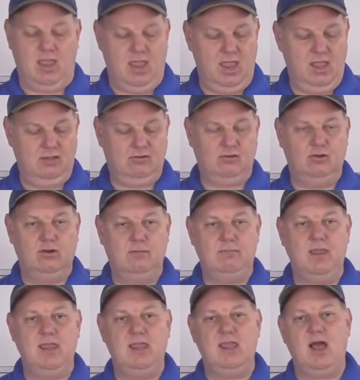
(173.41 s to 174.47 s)
it's going to
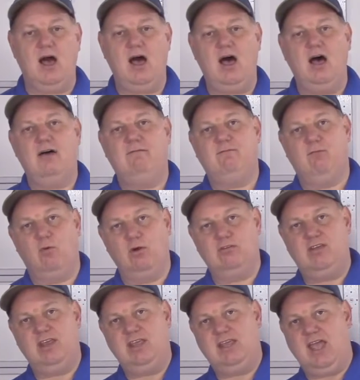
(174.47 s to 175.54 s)
be
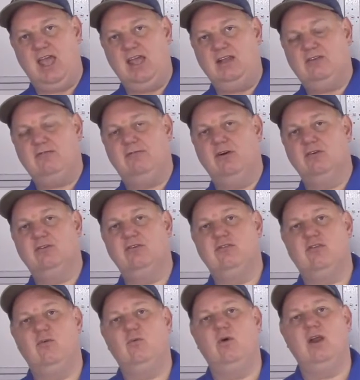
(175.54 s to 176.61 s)
14 gauge versus
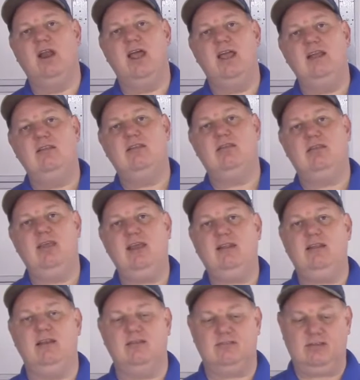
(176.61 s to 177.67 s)
the 1/8
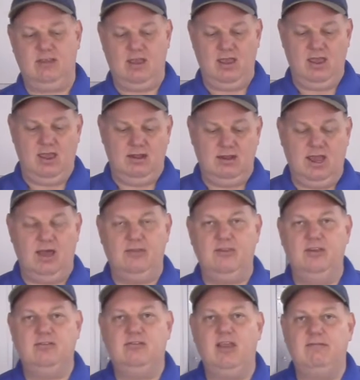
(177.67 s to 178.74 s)
thickness. Now
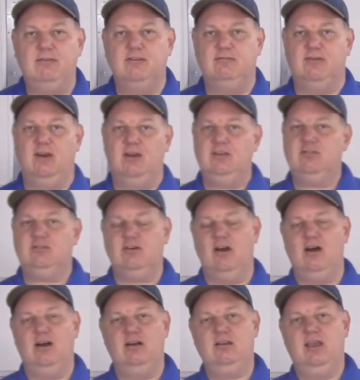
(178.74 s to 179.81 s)
this stuff is very
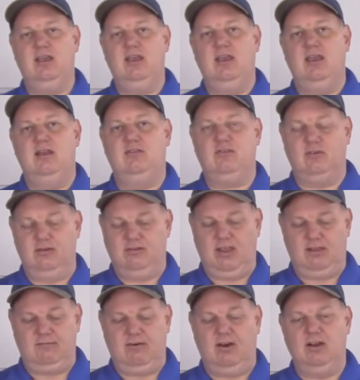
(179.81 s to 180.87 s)
strong. It's going to
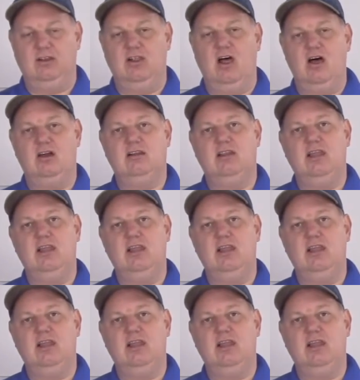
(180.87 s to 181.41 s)
take a very long